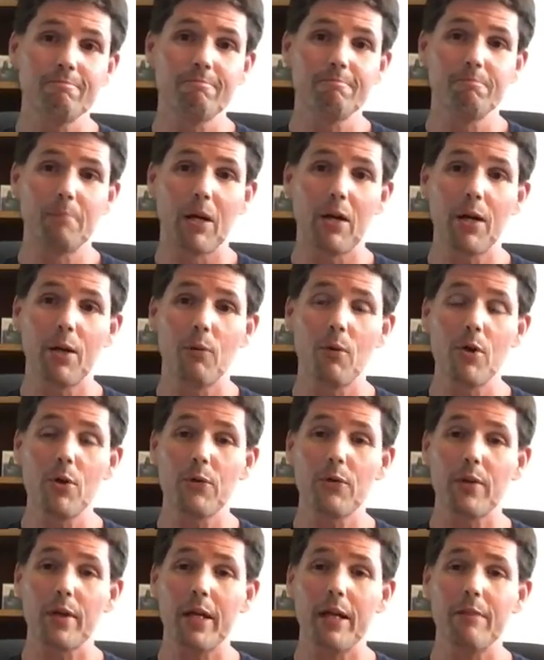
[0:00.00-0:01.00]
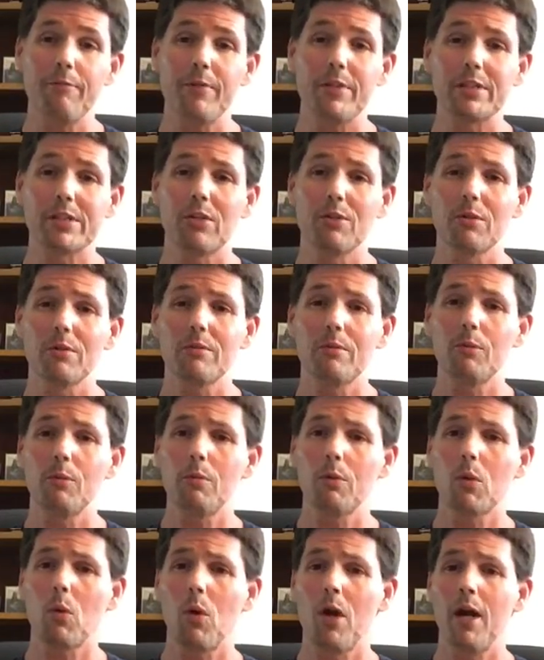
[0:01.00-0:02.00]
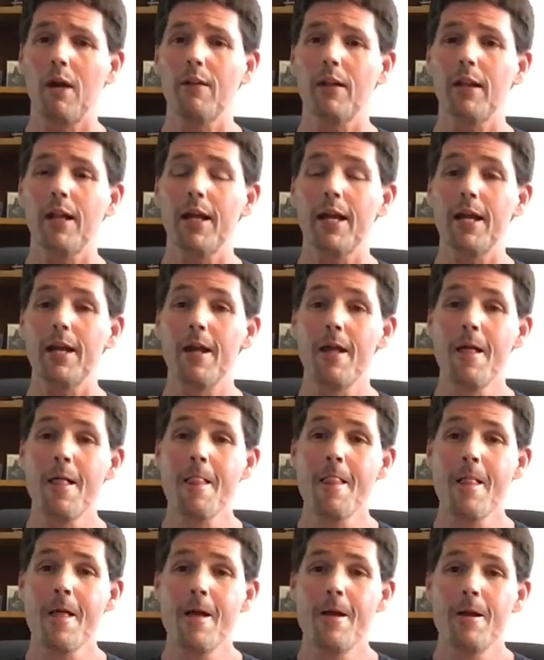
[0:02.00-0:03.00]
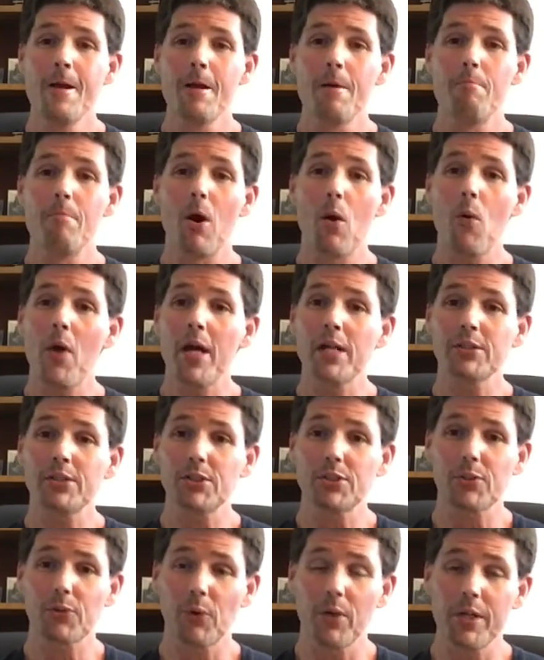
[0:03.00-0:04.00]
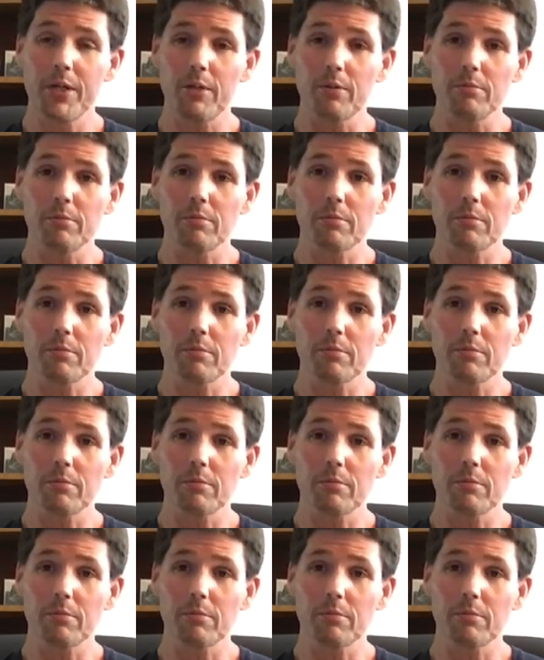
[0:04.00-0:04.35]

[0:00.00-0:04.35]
marry Ruth if he's going to require the land. Boaz is thrilled.